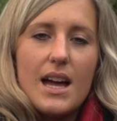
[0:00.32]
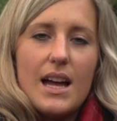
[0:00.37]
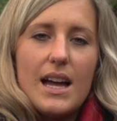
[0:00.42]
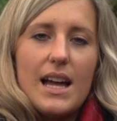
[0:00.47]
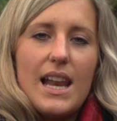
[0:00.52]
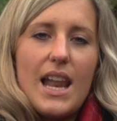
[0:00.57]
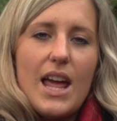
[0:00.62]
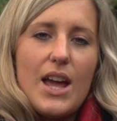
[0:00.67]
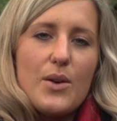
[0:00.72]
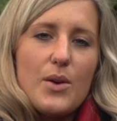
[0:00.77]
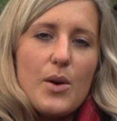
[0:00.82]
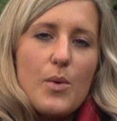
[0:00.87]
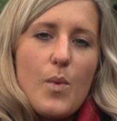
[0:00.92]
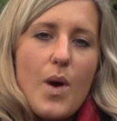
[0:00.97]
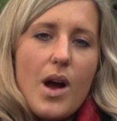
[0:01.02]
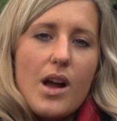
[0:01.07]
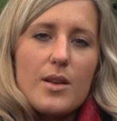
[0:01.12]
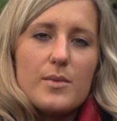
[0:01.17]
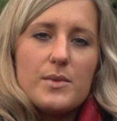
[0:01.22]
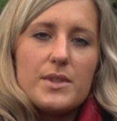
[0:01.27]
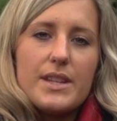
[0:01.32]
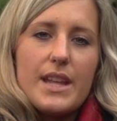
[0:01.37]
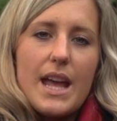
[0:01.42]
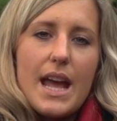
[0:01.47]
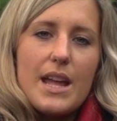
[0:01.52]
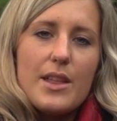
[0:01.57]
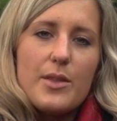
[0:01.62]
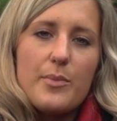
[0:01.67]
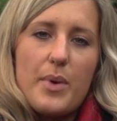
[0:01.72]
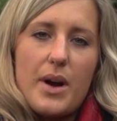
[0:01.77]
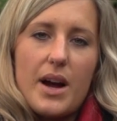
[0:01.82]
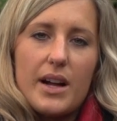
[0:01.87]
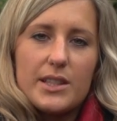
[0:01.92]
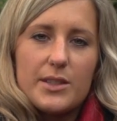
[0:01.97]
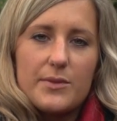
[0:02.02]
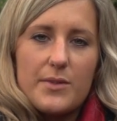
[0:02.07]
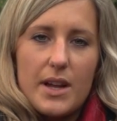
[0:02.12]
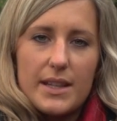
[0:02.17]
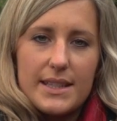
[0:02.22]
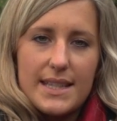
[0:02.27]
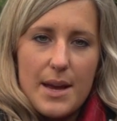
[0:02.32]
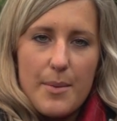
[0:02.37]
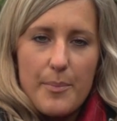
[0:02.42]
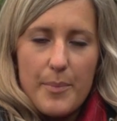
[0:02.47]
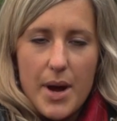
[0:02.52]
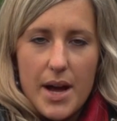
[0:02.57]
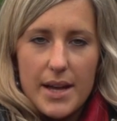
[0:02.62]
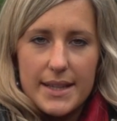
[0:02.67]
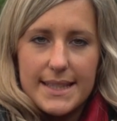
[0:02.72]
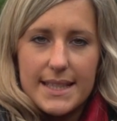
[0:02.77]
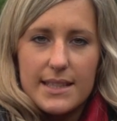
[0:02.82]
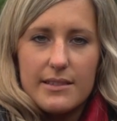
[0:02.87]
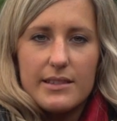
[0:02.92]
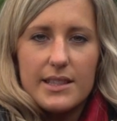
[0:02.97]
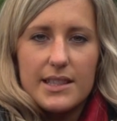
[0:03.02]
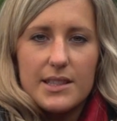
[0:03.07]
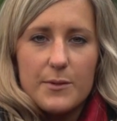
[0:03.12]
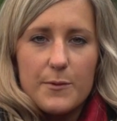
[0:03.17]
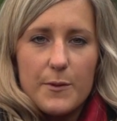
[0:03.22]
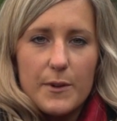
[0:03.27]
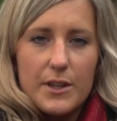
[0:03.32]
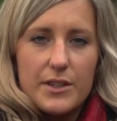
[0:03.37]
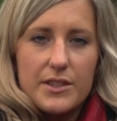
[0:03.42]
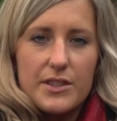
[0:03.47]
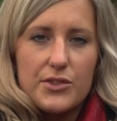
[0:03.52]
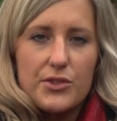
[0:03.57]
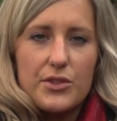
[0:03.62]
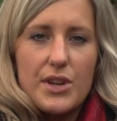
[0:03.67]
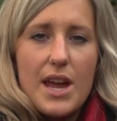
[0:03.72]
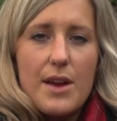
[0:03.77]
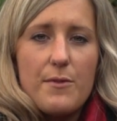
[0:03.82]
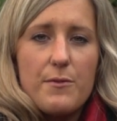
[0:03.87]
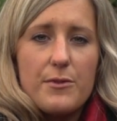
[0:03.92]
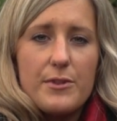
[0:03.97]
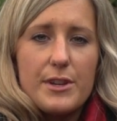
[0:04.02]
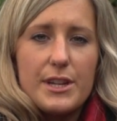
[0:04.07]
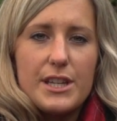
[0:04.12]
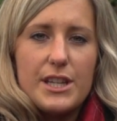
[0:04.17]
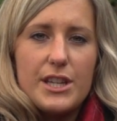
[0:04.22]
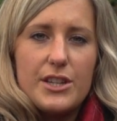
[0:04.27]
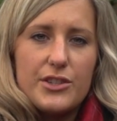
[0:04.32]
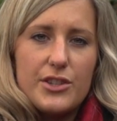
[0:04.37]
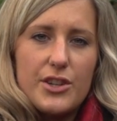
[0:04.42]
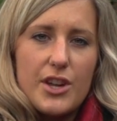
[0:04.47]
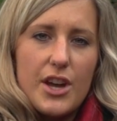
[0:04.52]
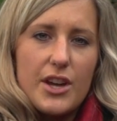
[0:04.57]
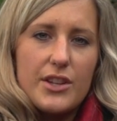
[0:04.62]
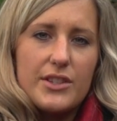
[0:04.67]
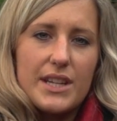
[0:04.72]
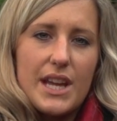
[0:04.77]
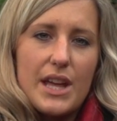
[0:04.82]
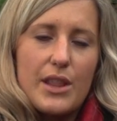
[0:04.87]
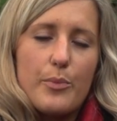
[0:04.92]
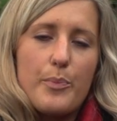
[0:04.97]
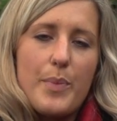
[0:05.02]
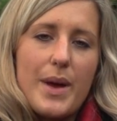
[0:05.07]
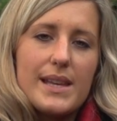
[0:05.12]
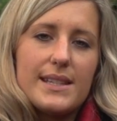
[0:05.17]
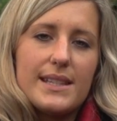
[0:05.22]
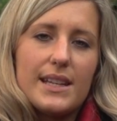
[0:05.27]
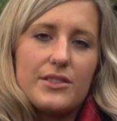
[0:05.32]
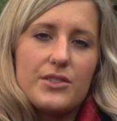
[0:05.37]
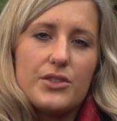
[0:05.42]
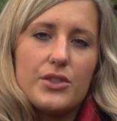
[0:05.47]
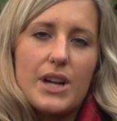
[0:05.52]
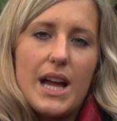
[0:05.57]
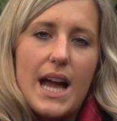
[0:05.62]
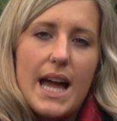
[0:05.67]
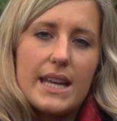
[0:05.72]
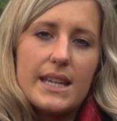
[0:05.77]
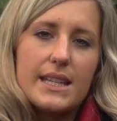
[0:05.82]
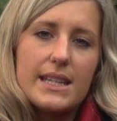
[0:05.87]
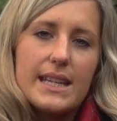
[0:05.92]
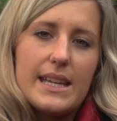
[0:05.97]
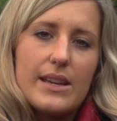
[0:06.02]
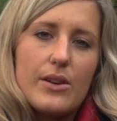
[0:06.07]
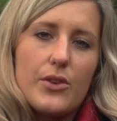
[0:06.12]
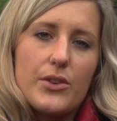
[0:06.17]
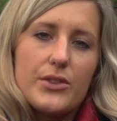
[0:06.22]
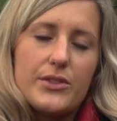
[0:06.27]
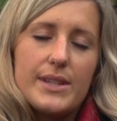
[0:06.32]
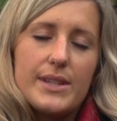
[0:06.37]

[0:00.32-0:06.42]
Hello and welcome to the 8th part of our 10-part series that focuses on everything you need to know to get the best out of your Canon EOS